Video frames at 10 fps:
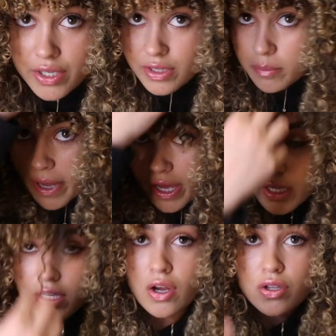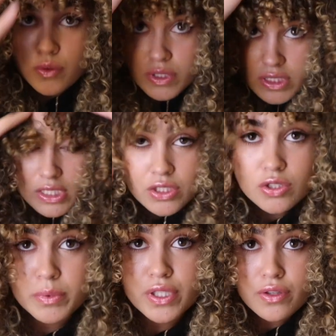are in the back and all the ones that need
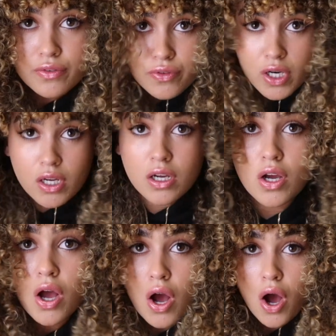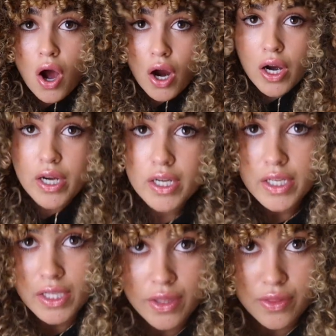to be in the front are
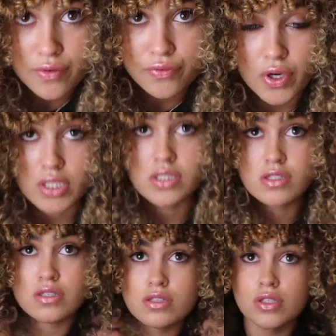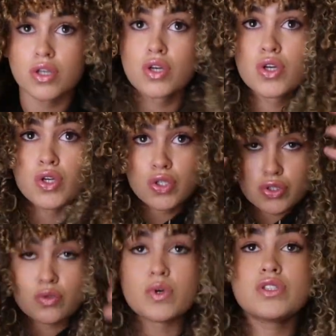in the front.
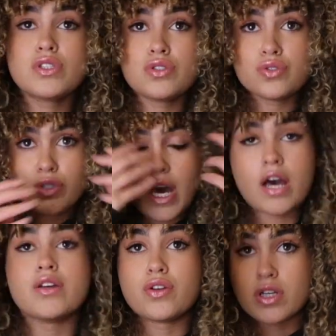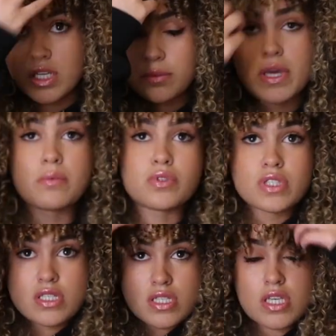So once you do that, you're going to be able to
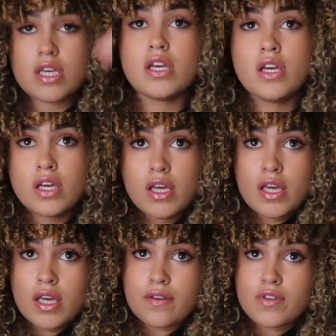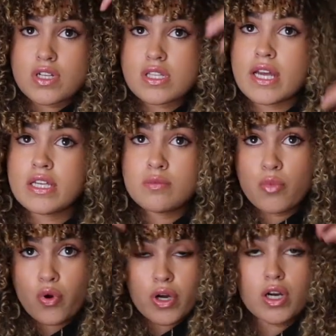see if there's any
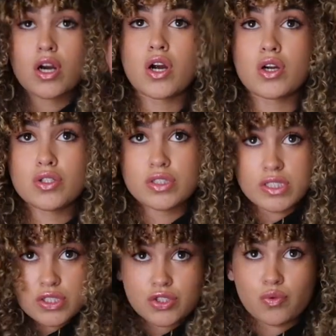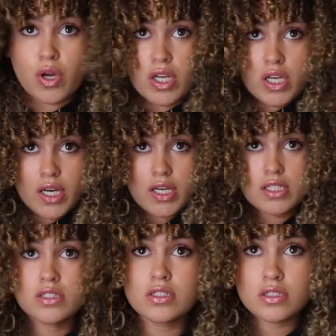more curls that you want to
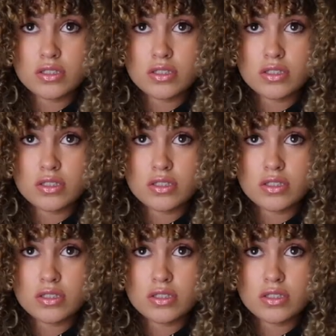cut.